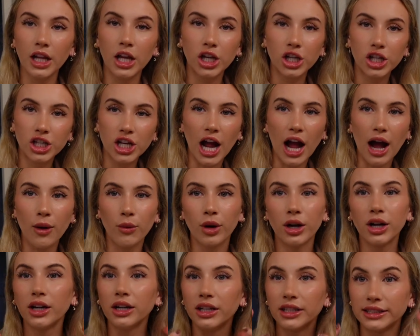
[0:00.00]

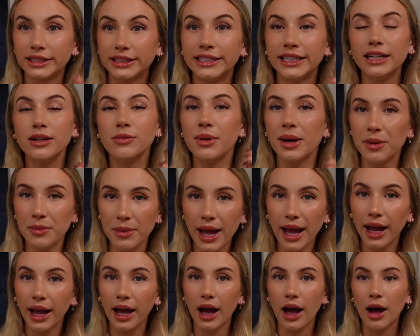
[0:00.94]
showered, did my
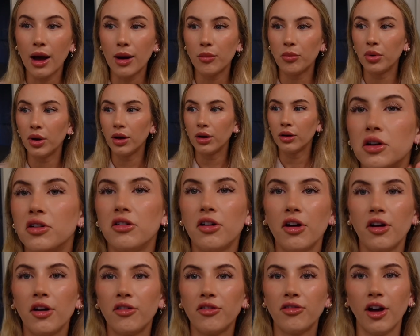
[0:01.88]
makeup,
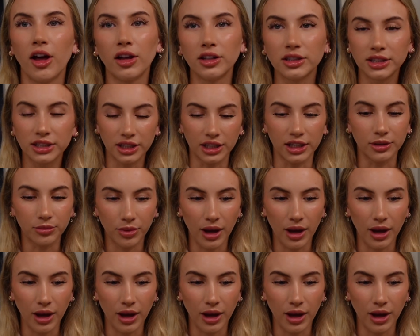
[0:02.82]
fell asleep,